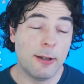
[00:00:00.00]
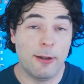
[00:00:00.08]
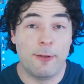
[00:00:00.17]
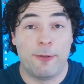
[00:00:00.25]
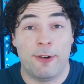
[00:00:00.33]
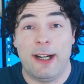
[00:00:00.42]

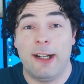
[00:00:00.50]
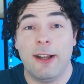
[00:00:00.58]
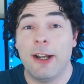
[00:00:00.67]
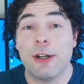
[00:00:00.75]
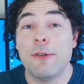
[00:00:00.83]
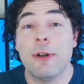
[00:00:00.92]
Frankly, I
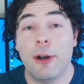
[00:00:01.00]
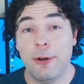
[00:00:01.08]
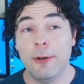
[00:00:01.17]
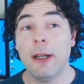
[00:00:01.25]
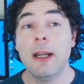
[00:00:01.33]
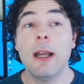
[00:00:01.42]
don't know.
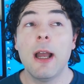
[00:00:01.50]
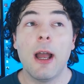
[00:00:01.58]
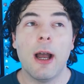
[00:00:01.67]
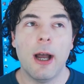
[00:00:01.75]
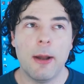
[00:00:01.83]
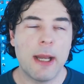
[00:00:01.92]

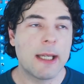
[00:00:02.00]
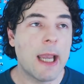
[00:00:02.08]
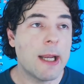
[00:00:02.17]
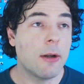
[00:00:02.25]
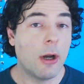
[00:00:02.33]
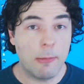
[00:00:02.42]
Uh,
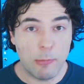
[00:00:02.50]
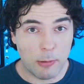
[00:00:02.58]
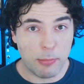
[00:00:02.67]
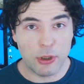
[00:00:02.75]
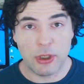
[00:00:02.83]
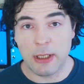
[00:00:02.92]
again, I'm not
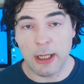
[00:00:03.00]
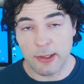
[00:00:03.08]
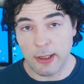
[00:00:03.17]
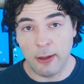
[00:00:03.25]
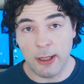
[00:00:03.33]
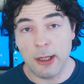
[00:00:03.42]
pushing that as
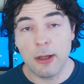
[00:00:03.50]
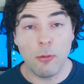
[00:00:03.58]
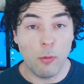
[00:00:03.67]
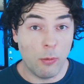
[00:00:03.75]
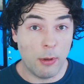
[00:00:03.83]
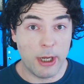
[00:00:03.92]
a leak.
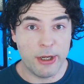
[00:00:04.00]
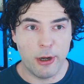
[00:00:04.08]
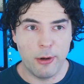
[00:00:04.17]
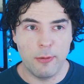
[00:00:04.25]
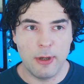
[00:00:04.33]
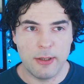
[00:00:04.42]
All I
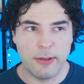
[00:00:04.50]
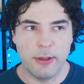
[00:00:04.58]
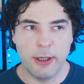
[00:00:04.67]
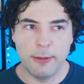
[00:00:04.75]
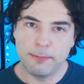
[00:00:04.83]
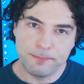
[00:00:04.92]
know is that